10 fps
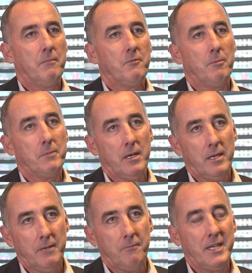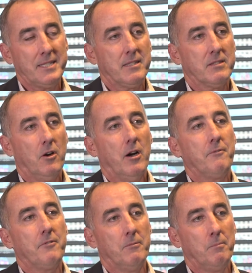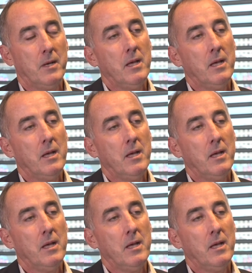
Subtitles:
from the investor side, from